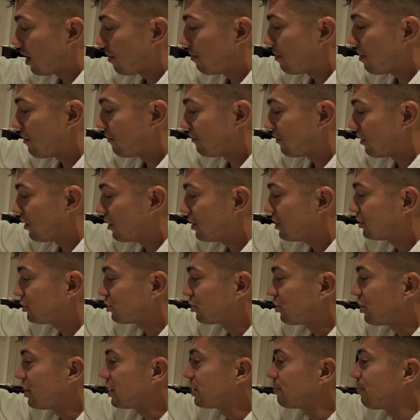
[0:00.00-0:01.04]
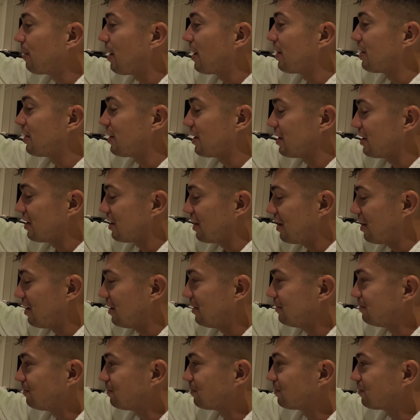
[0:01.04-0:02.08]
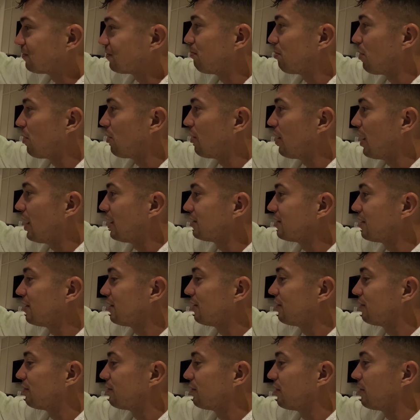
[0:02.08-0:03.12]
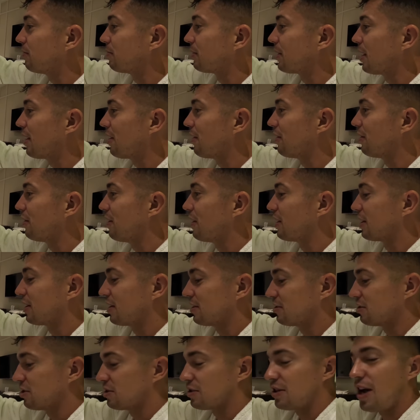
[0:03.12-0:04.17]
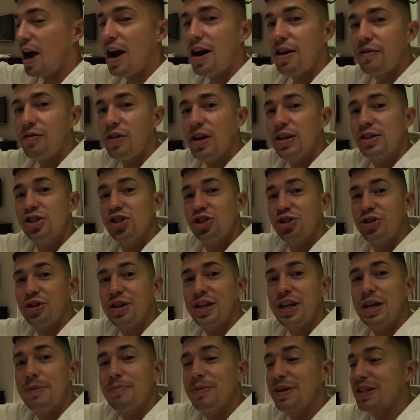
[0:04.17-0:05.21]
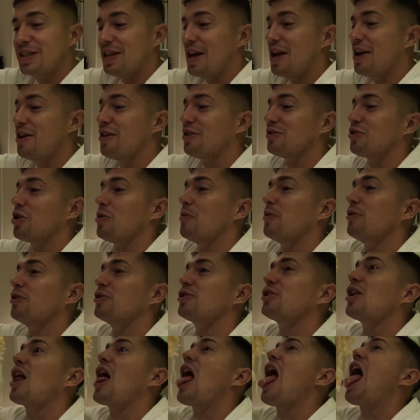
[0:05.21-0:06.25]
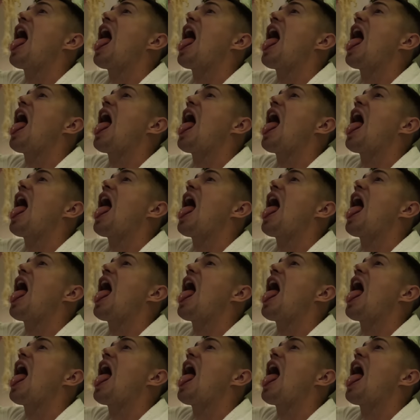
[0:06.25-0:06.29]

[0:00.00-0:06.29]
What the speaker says: I'm very intrigued by the paratha from Kerala because it's kind of like stringy potatoes almost.